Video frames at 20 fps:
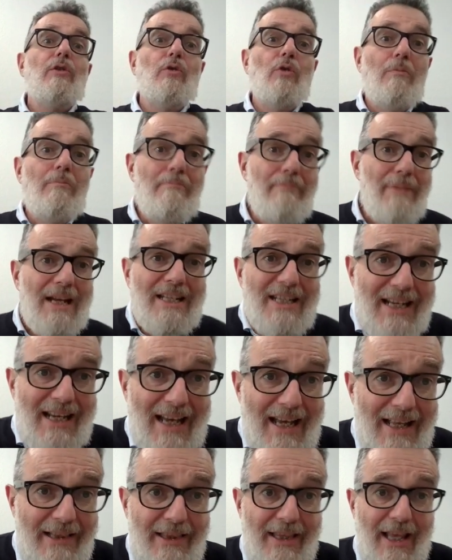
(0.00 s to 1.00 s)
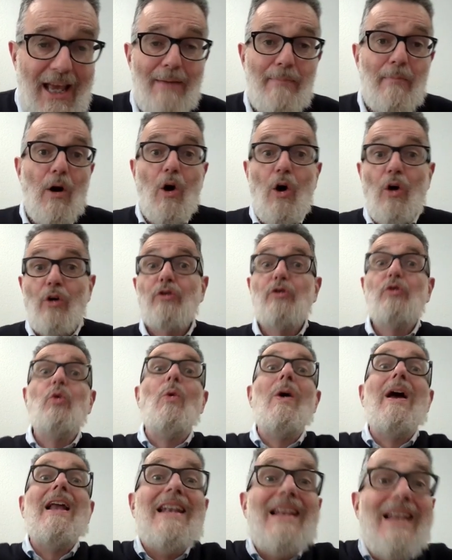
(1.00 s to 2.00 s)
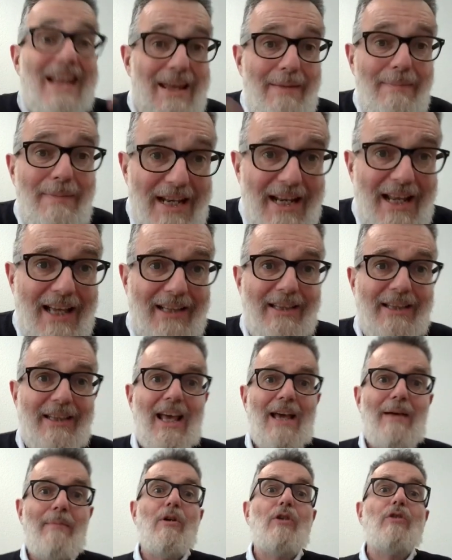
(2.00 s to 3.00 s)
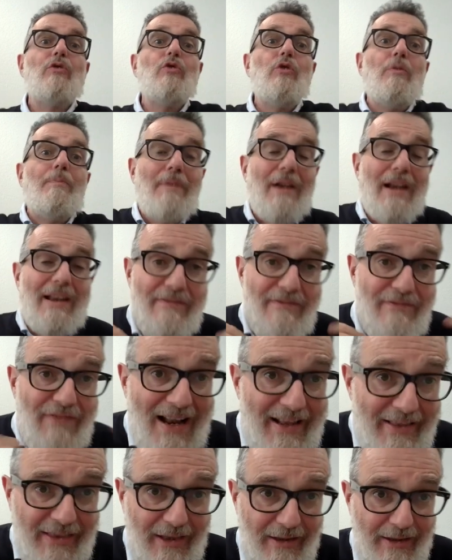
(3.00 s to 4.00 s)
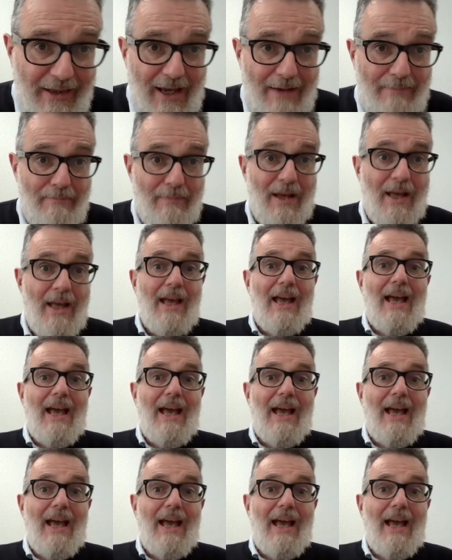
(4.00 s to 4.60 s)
to mitigate them, or to eliminate them, or to prevent them.